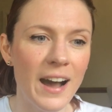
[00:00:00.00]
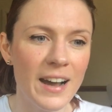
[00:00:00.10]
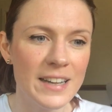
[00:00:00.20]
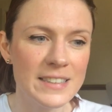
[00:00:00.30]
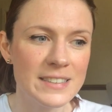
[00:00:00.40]

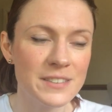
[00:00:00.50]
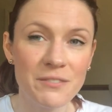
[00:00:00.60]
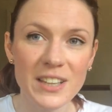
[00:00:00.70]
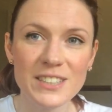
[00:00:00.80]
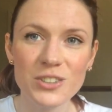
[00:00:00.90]
and
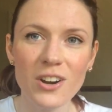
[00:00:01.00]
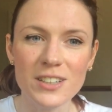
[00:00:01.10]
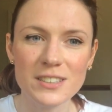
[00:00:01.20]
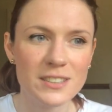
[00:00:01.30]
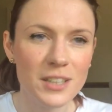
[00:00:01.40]
fingers
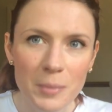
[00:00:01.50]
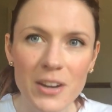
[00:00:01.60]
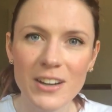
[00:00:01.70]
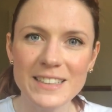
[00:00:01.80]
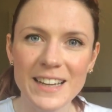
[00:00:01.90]
crossed, it's going to be
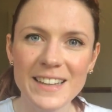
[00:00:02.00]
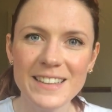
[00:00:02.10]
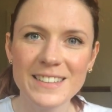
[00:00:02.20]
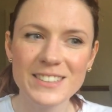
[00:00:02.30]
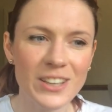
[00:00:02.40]
a great day.
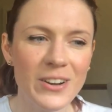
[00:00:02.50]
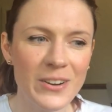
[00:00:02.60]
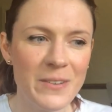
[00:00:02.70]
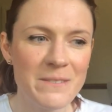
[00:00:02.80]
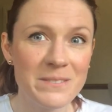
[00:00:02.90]

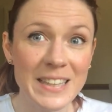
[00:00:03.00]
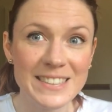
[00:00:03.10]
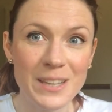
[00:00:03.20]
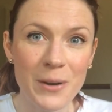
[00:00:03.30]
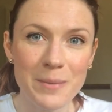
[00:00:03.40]
So
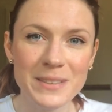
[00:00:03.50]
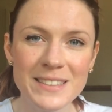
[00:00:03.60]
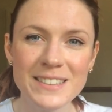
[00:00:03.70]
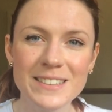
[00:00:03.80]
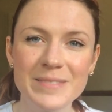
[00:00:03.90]
let's see what happens.